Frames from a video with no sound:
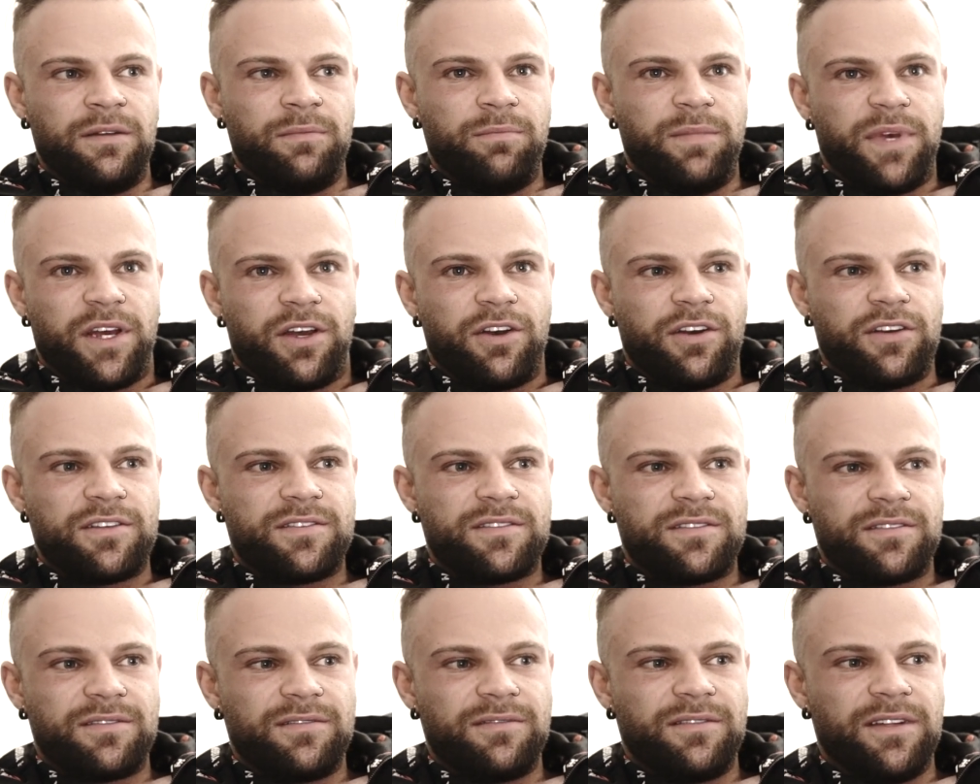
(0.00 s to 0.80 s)

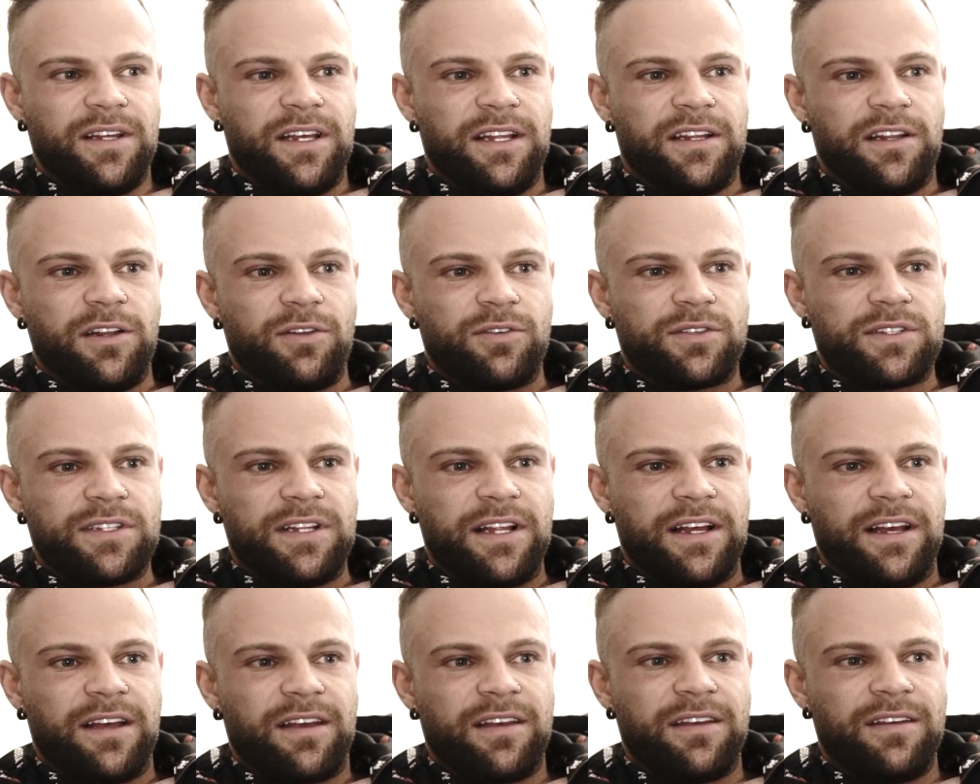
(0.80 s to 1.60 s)
because it looks
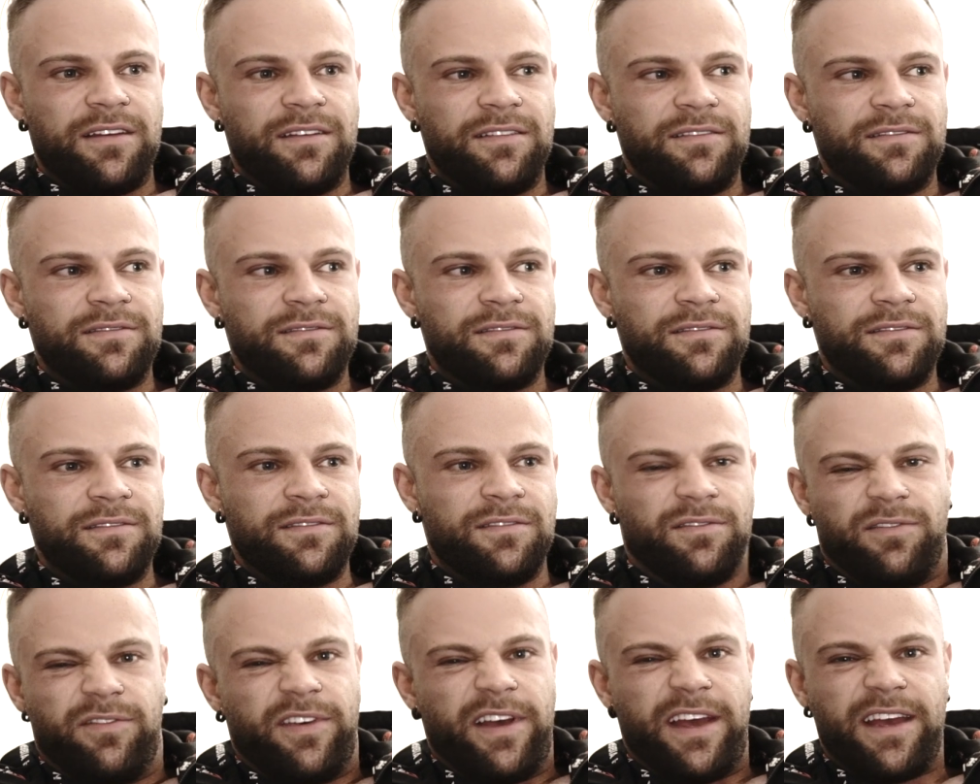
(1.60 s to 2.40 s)
like
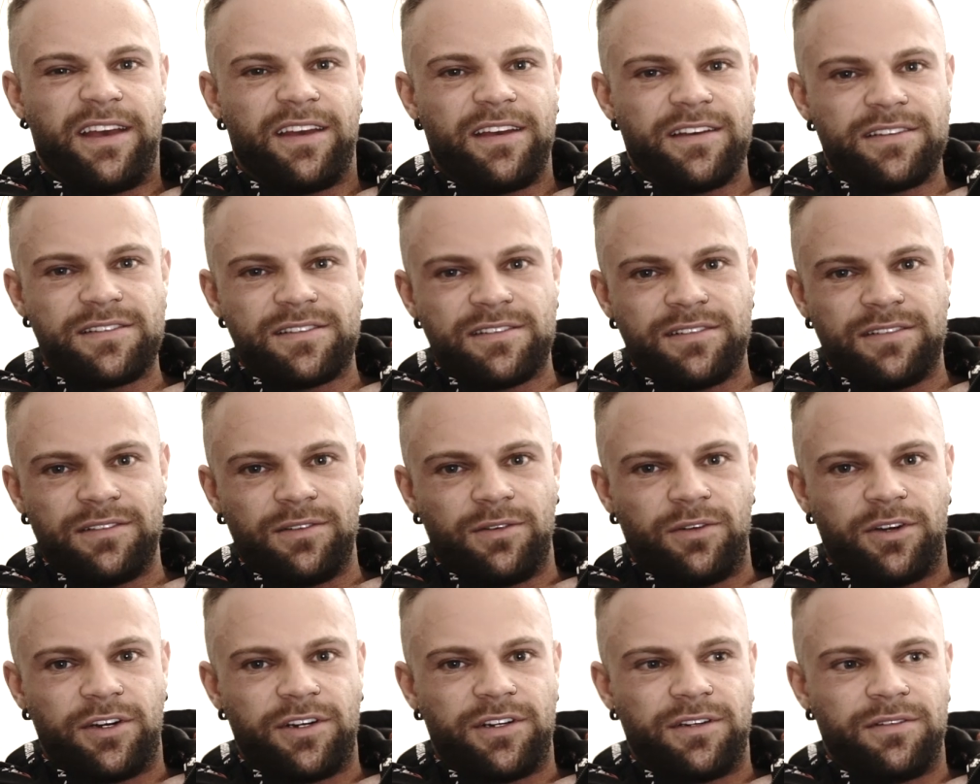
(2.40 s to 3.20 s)
Vegas
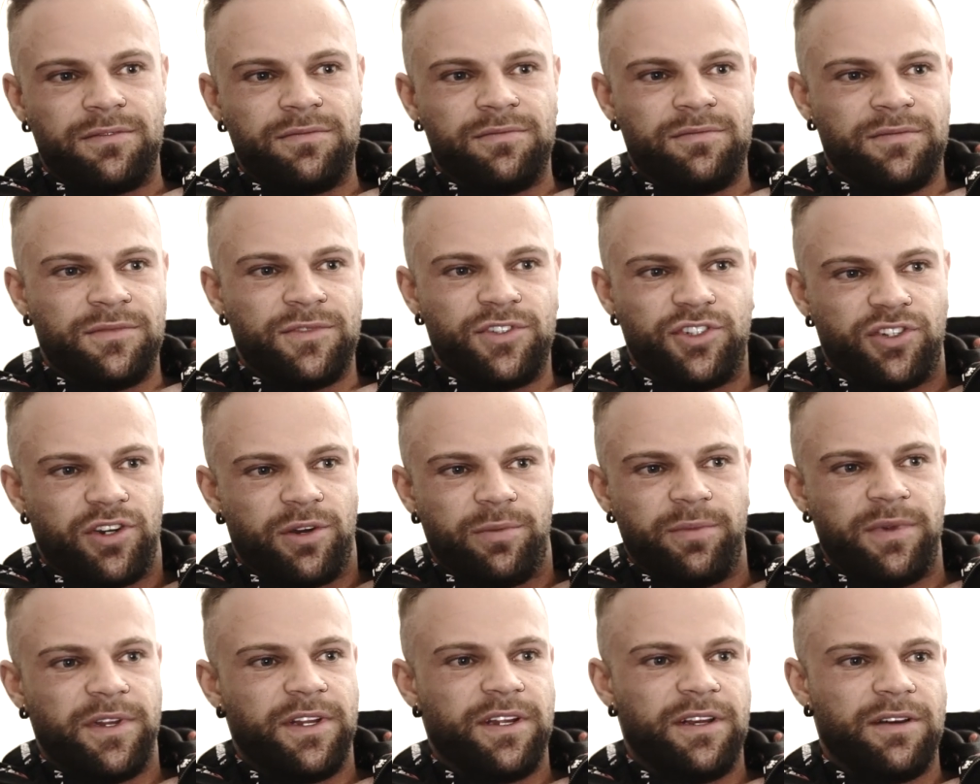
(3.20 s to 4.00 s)
or
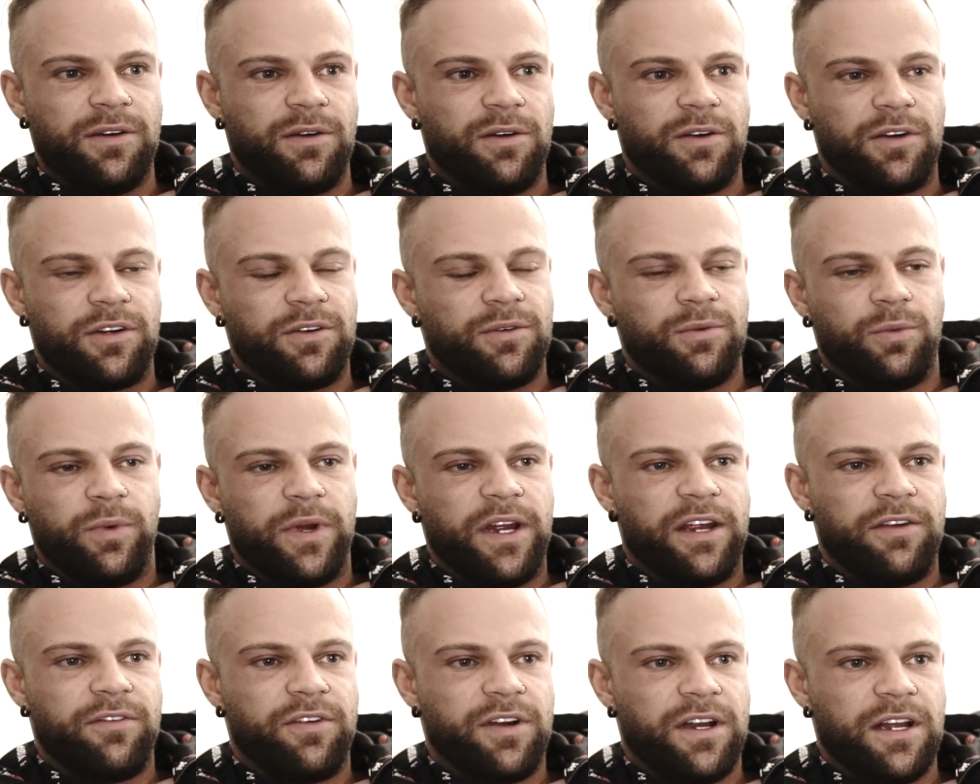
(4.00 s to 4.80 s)
Germany or
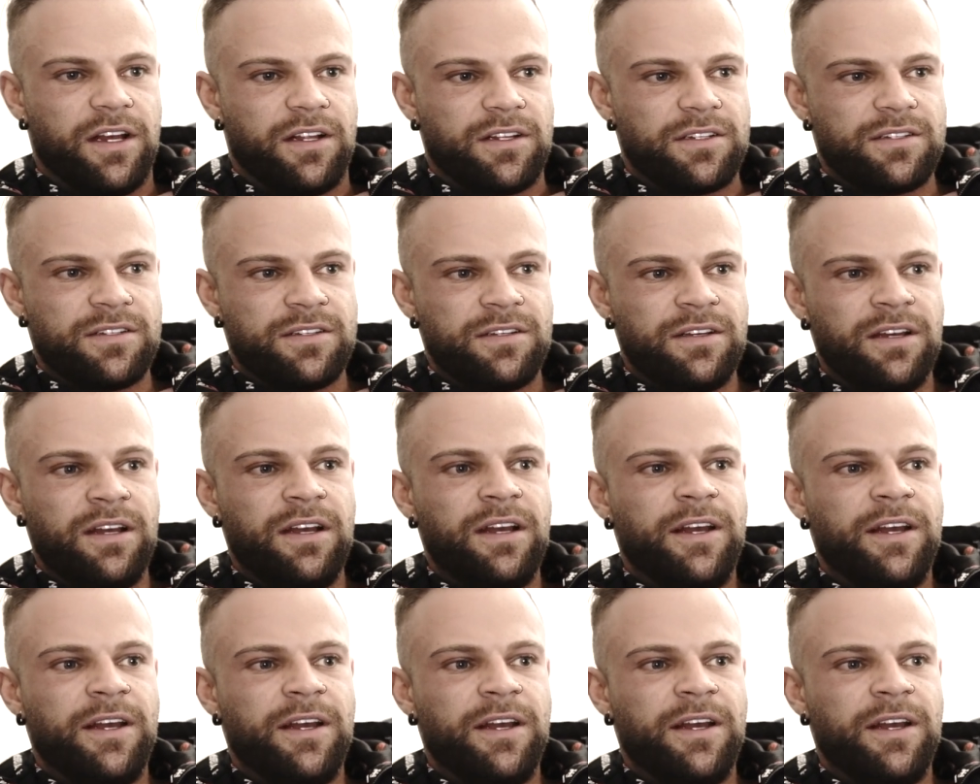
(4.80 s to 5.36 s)
wherever else.